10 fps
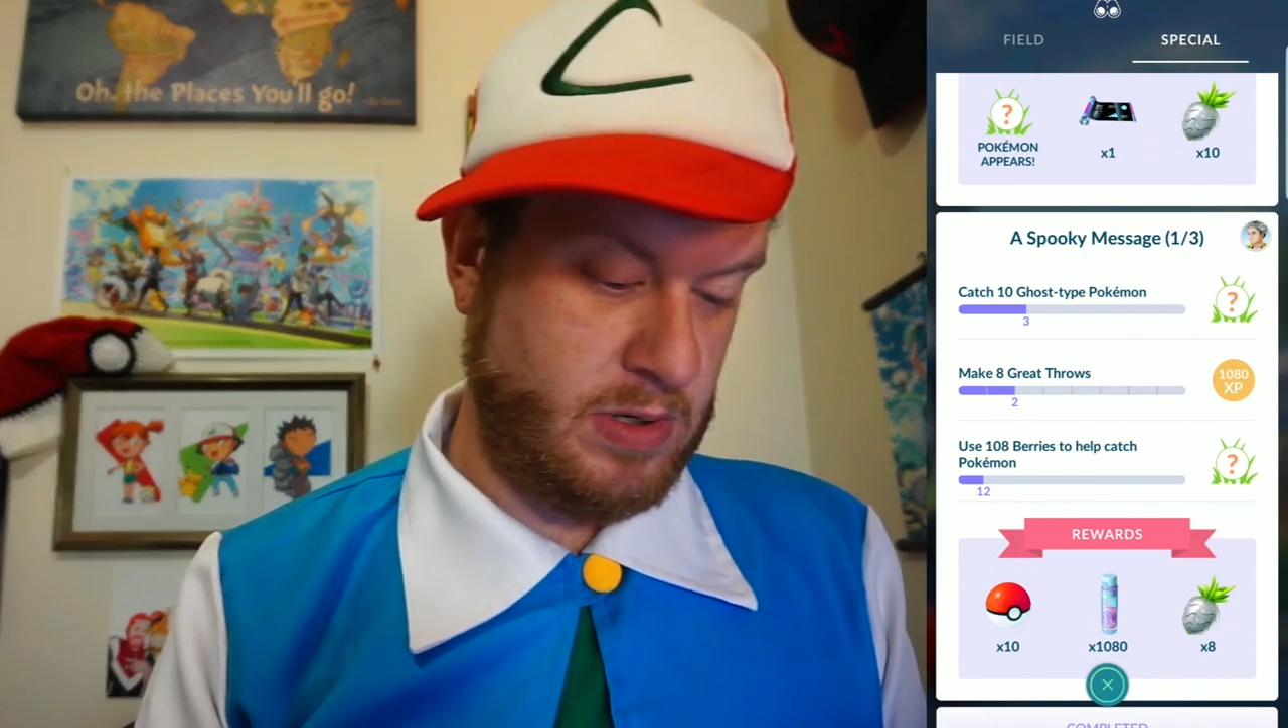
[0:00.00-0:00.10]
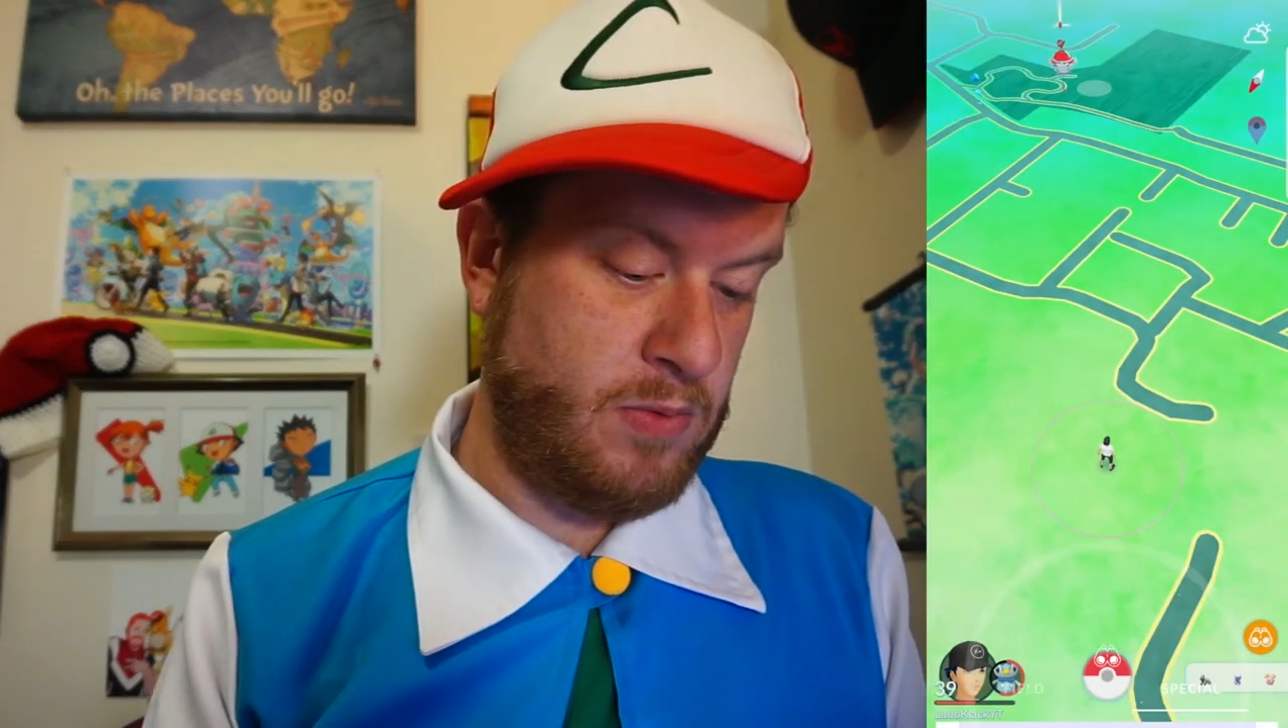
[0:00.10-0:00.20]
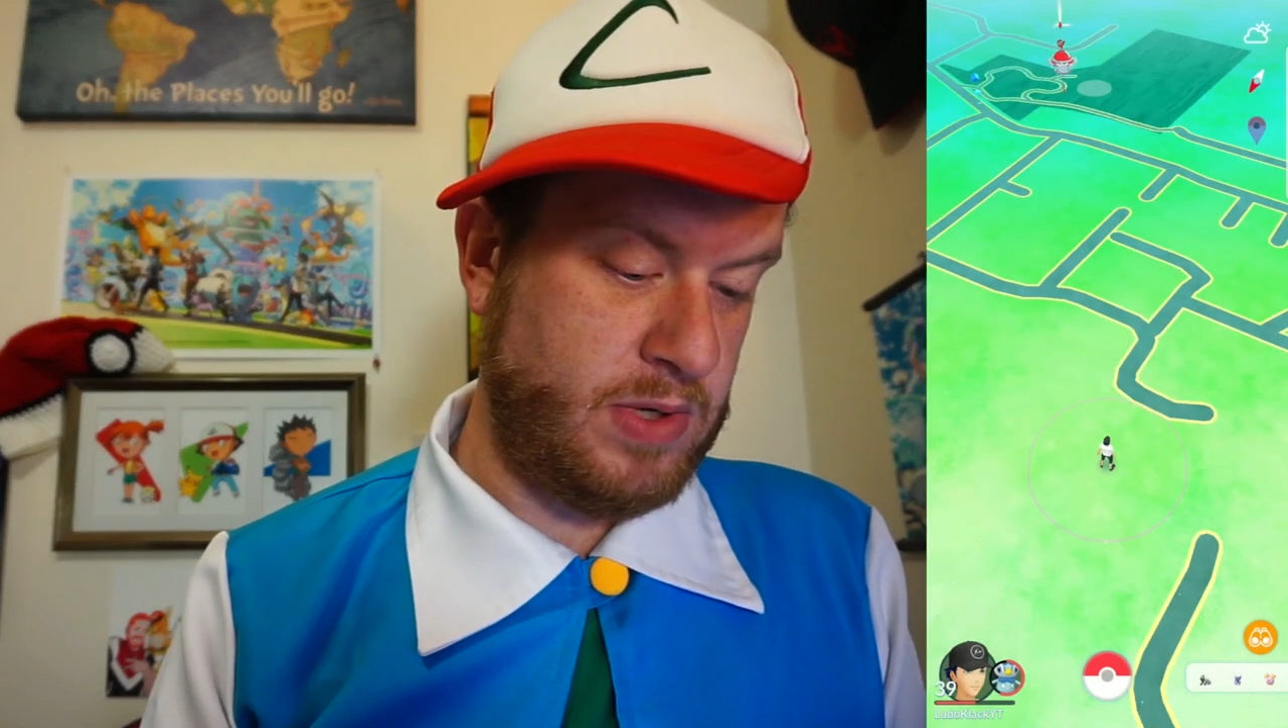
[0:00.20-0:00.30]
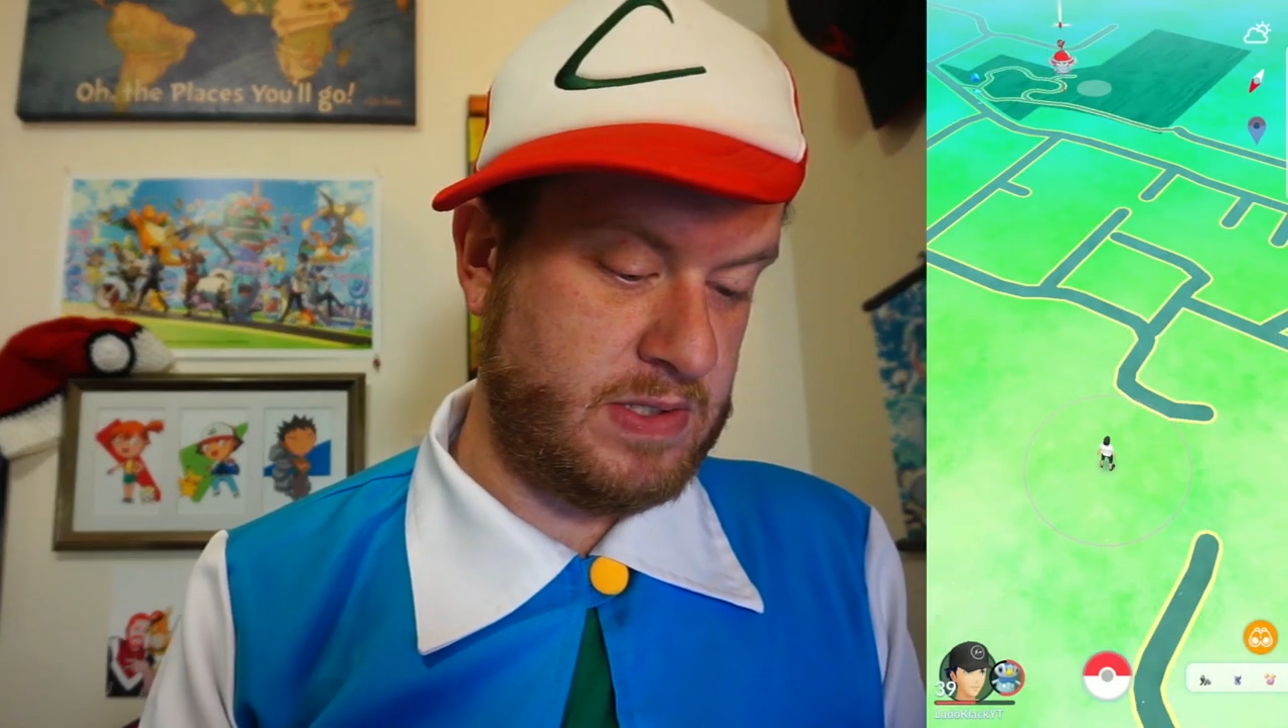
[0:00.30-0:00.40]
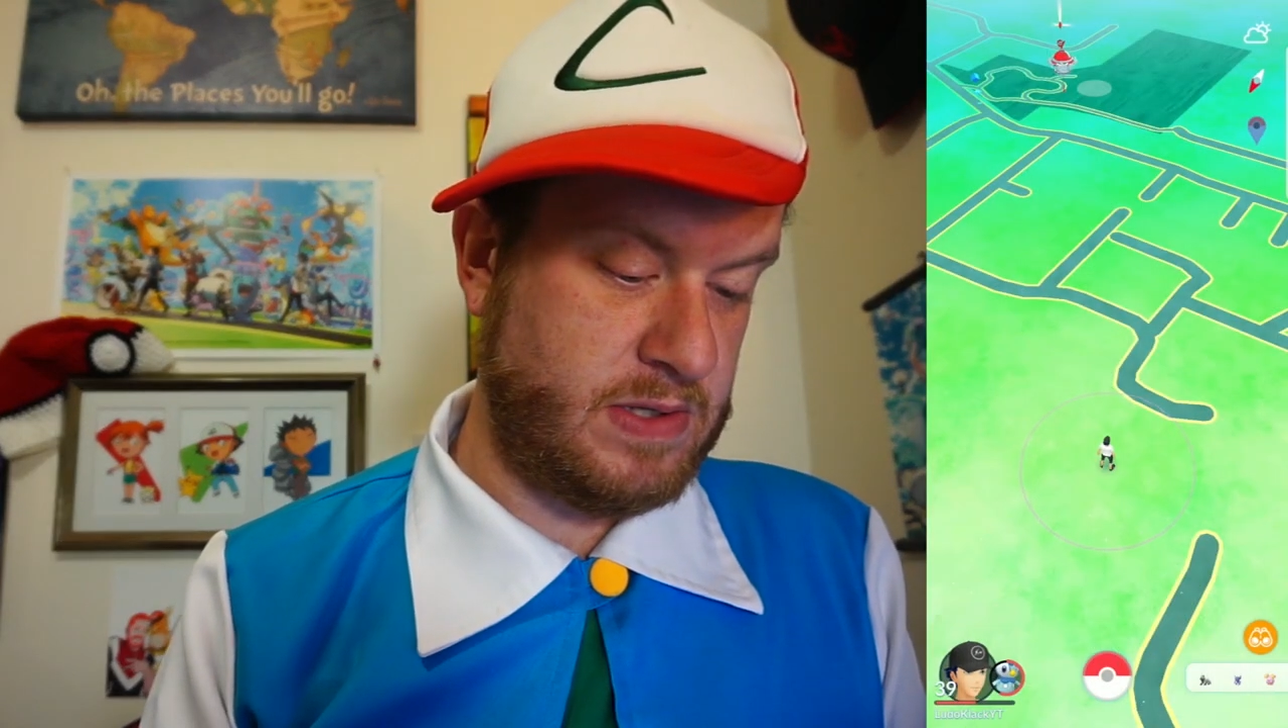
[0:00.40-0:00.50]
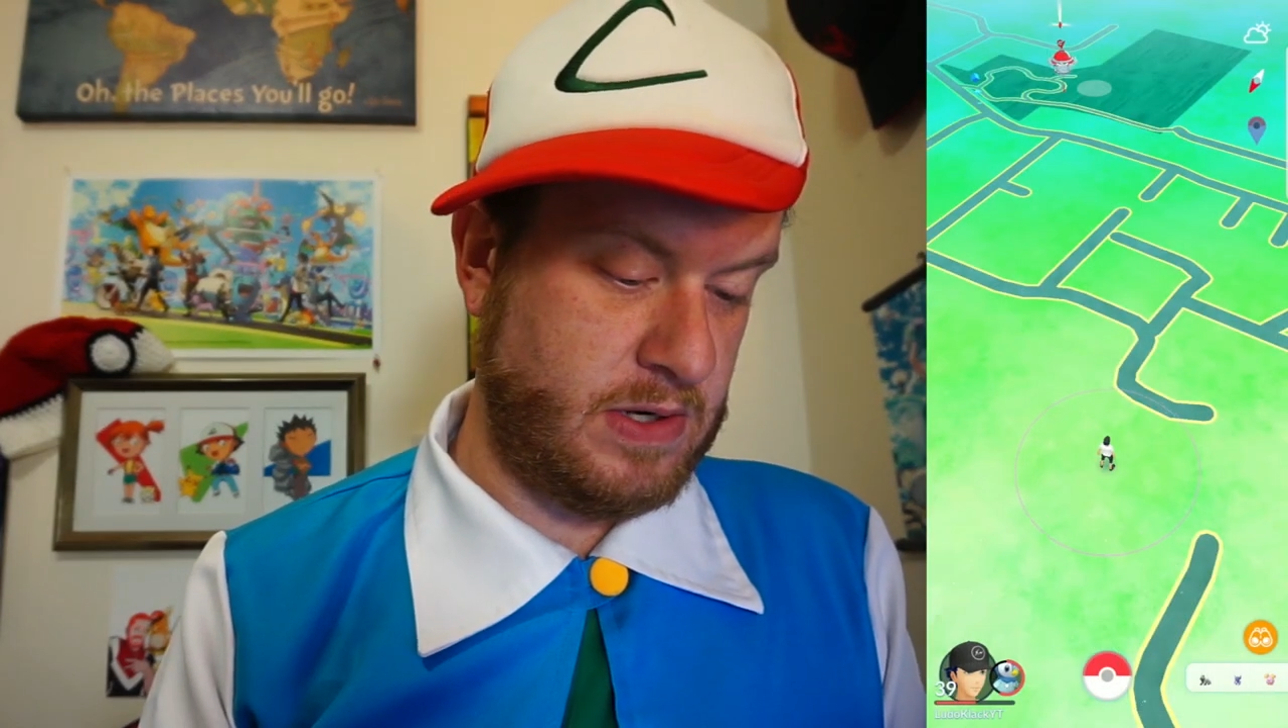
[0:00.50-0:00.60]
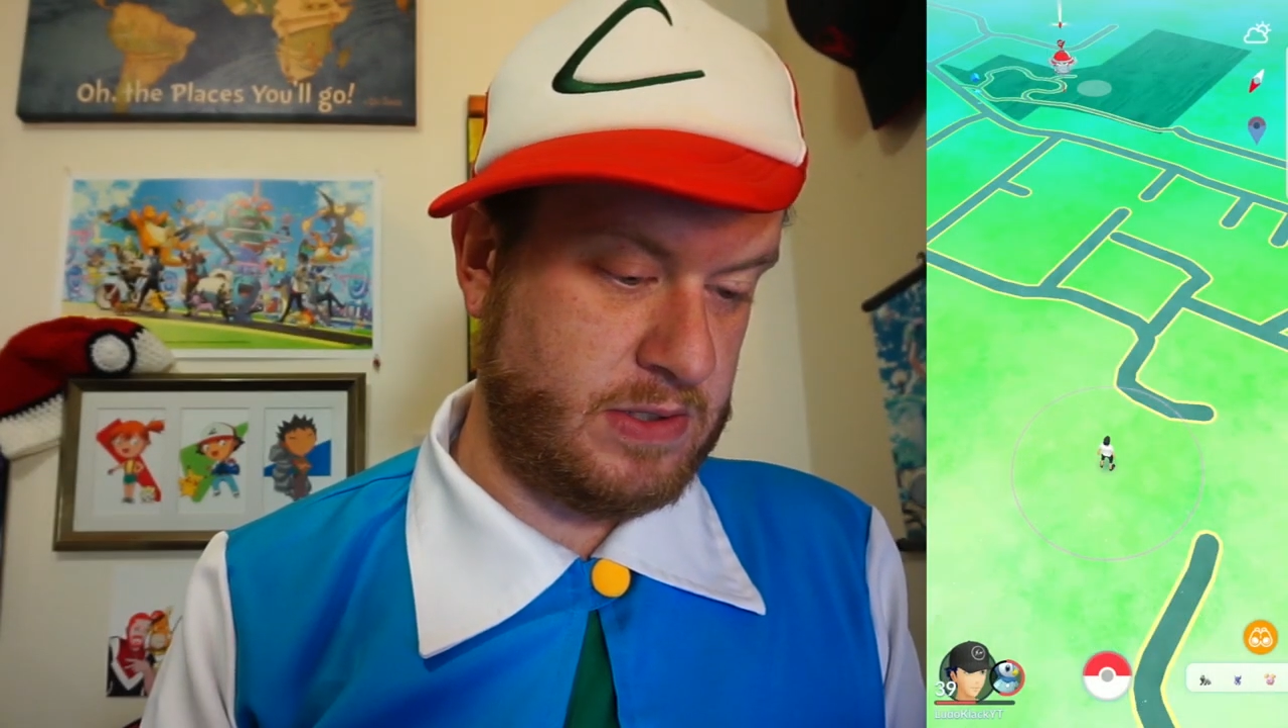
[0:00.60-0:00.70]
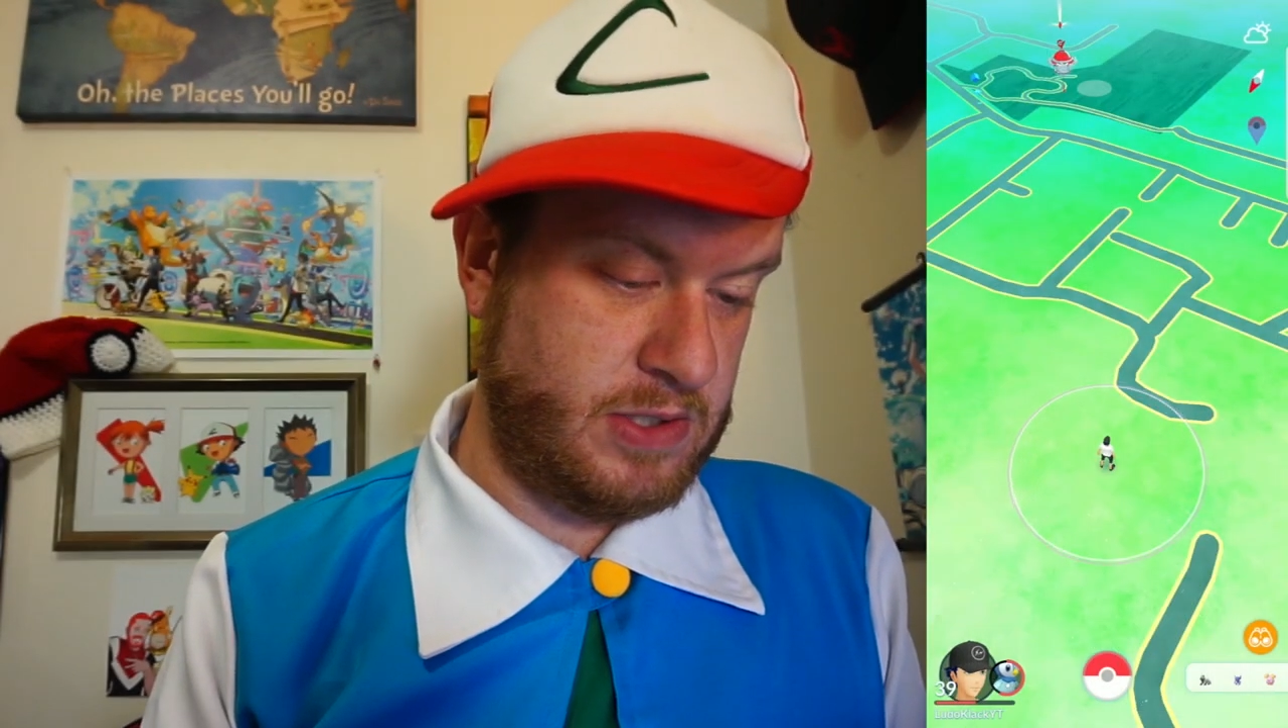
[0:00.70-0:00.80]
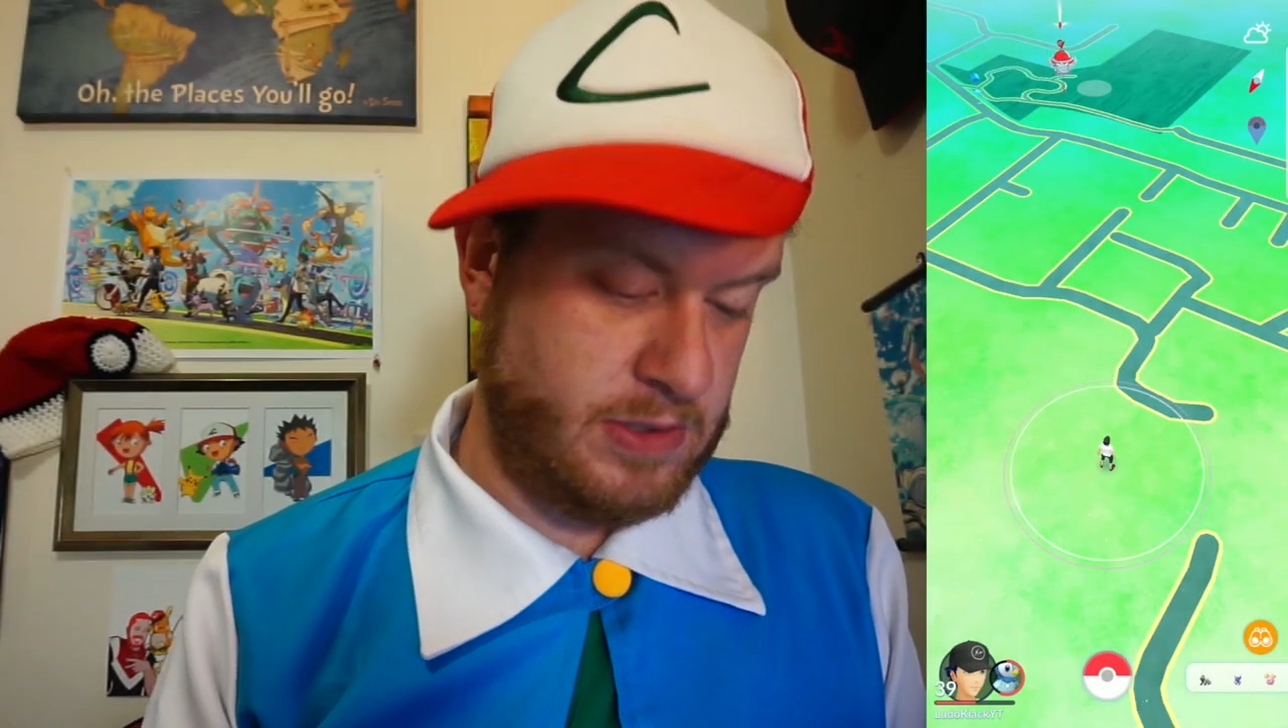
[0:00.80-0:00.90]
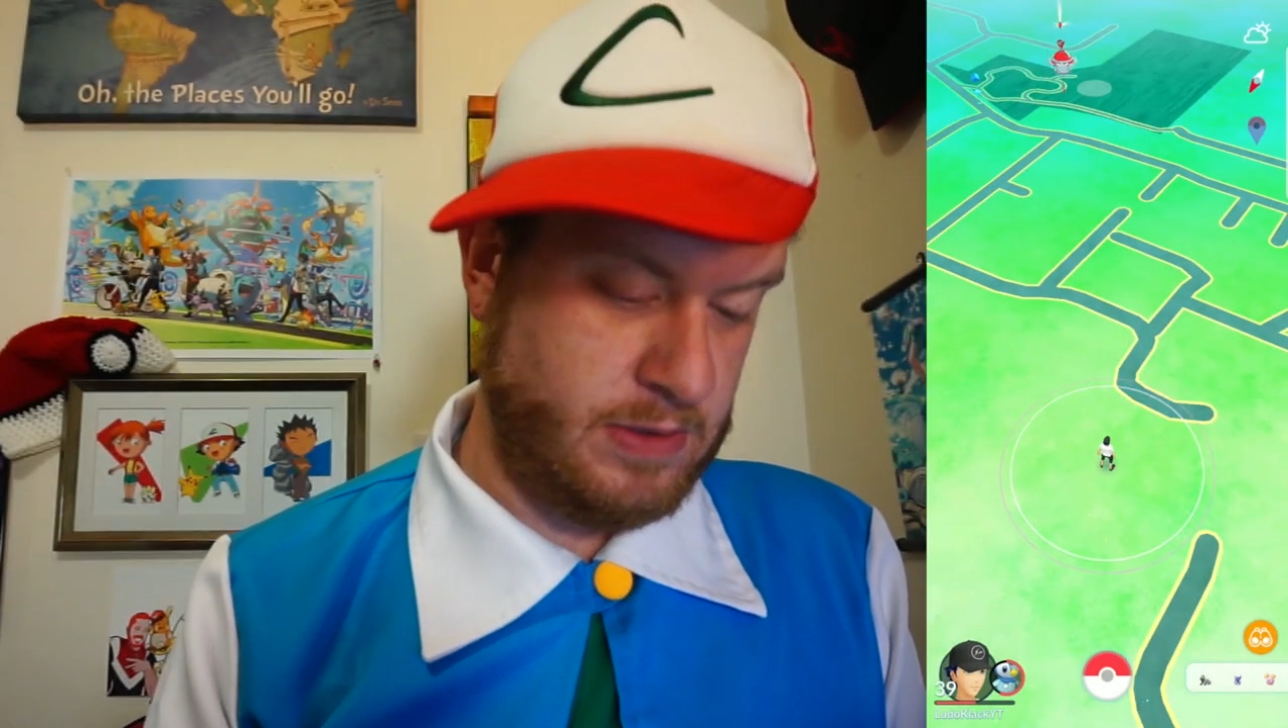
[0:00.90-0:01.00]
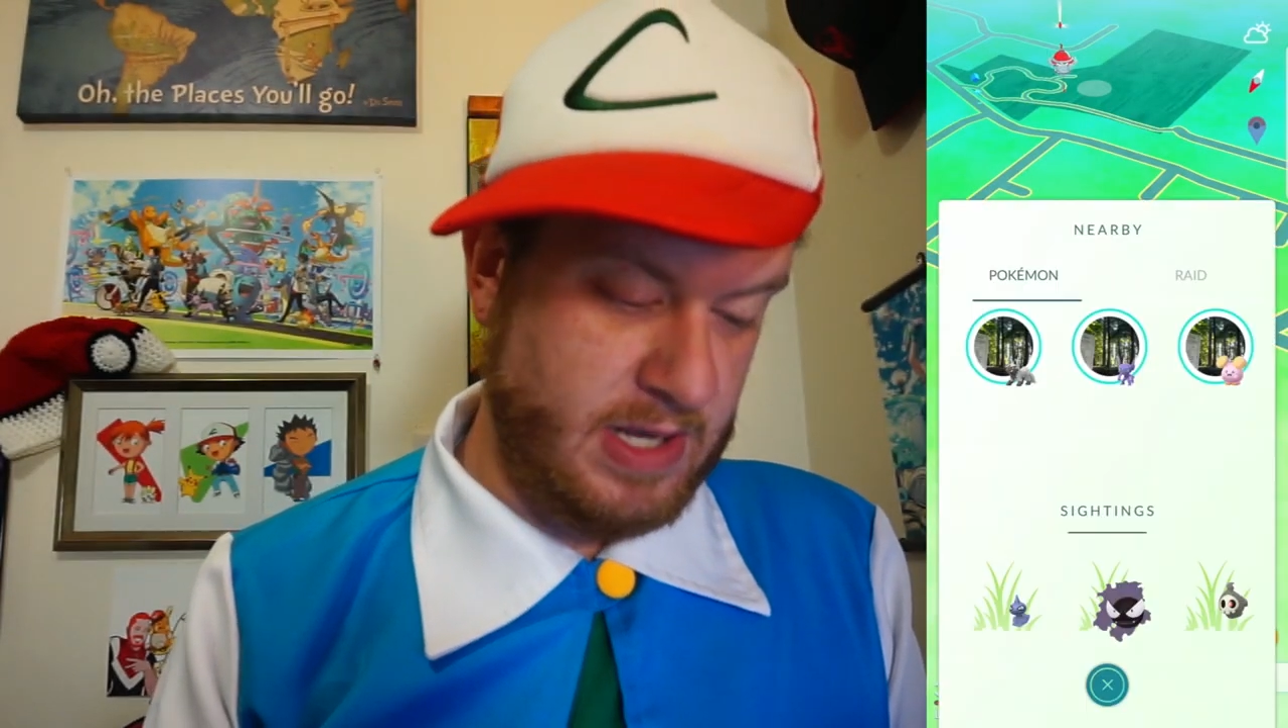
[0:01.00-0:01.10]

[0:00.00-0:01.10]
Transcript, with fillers: research.